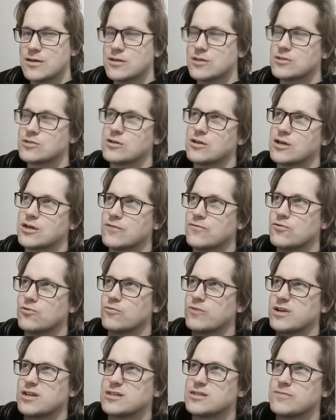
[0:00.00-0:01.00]
So like if you're
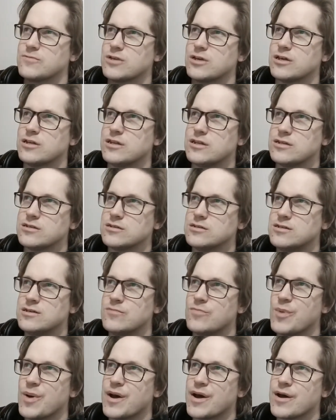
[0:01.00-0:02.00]
running something you need to
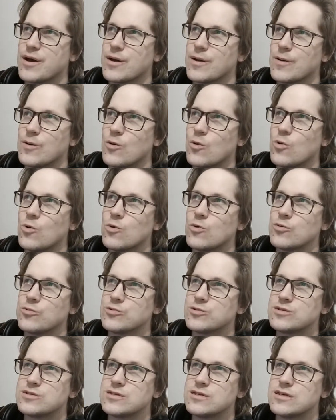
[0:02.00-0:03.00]
debug or
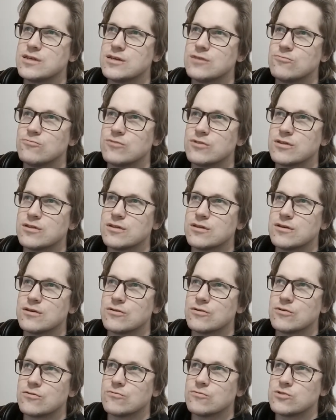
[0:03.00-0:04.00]
see what the
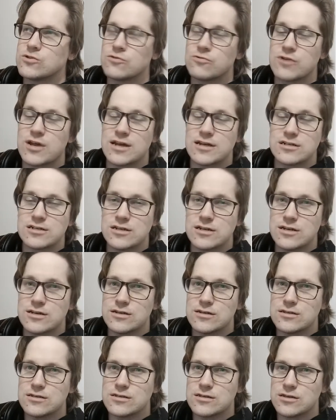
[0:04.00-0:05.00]
result actually
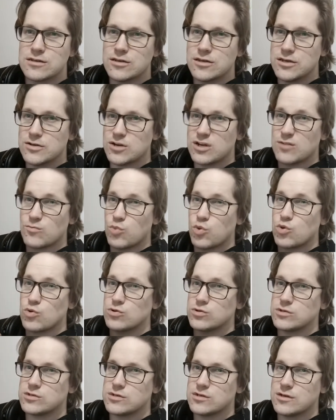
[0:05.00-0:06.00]
is, you can hit
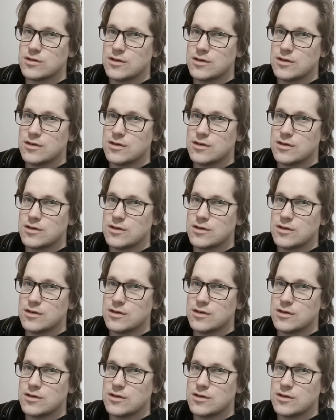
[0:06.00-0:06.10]
pause.